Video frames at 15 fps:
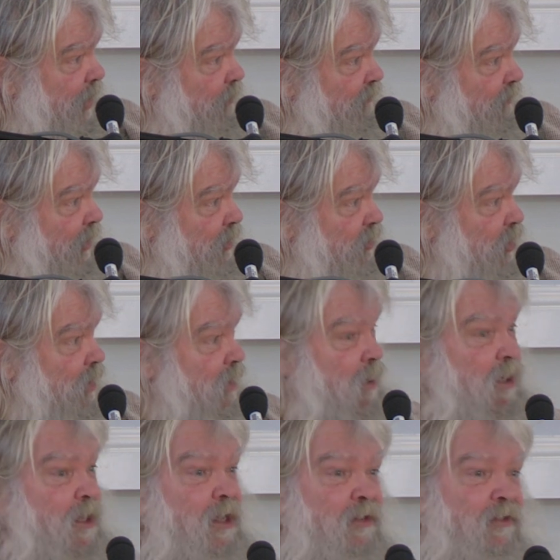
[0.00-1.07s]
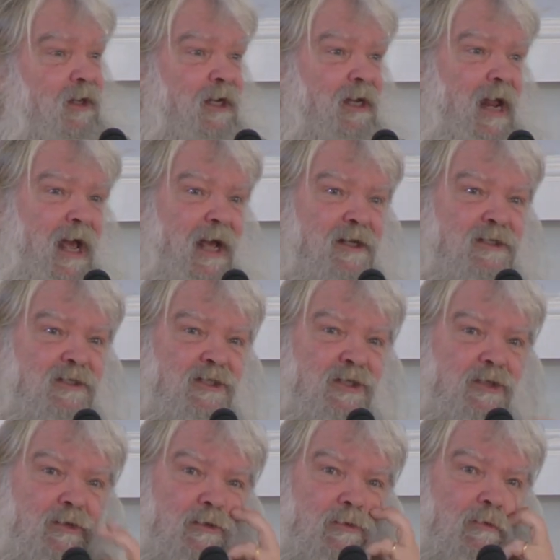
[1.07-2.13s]
come of age, that it had
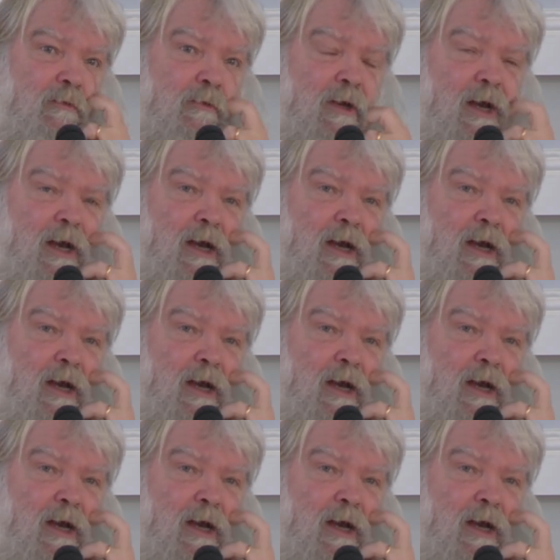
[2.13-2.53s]
to